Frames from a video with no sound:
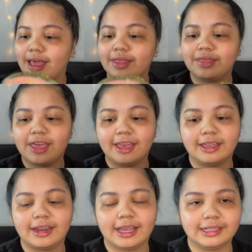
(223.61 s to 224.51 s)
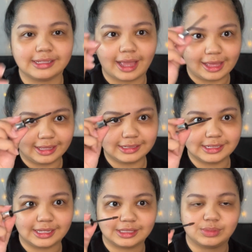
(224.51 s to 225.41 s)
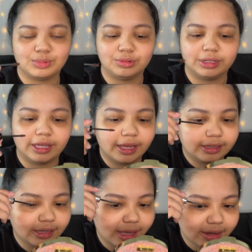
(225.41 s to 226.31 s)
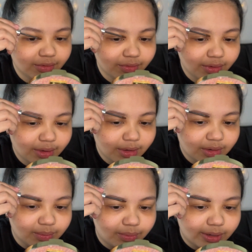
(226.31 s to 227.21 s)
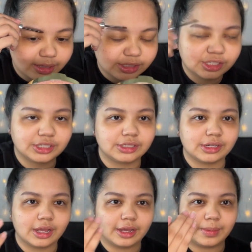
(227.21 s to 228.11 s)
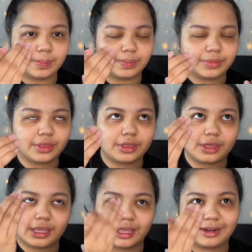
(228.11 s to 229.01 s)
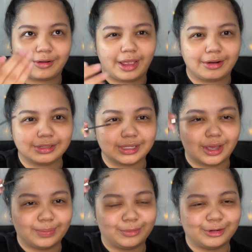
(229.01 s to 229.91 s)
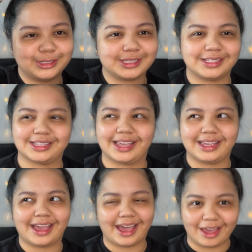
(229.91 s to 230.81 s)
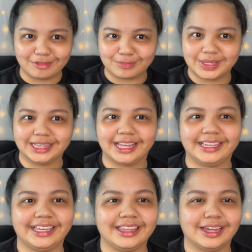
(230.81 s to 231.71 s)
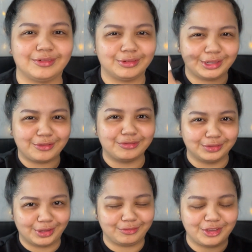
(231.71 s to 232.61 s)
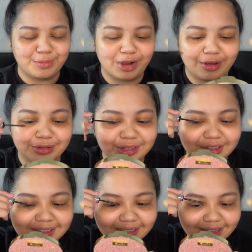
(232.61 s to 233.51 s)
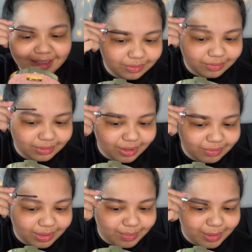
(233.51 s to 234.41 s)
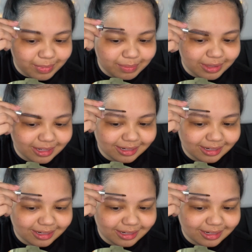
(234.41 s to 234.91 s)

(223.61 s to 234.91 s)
And then I like to take the spoolie and kind of brush the inner hairs upwards, because I have been liking that really fluffy brow look. Fluff them up a bit.